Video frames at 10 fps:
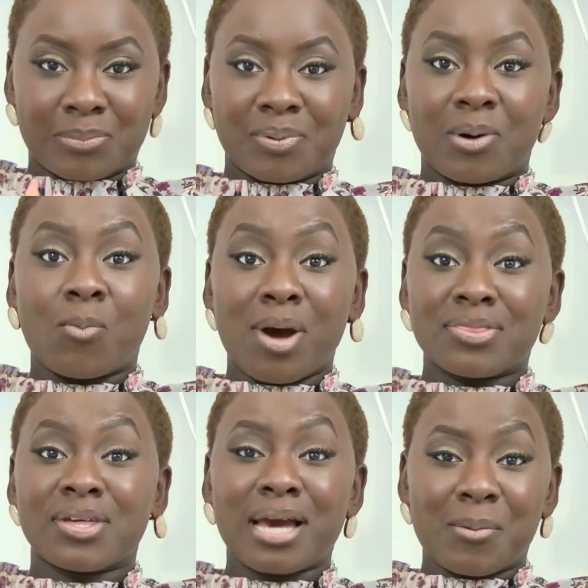But
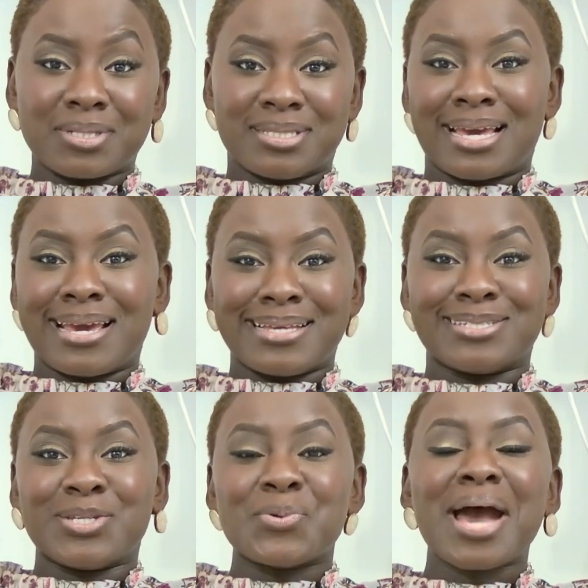one thing I would say
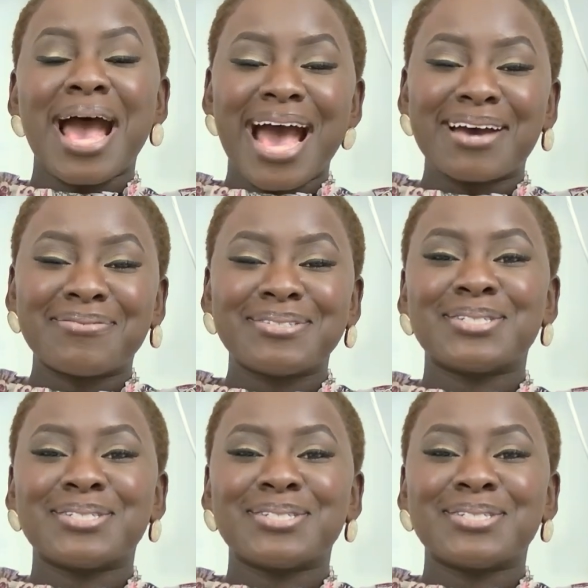is you have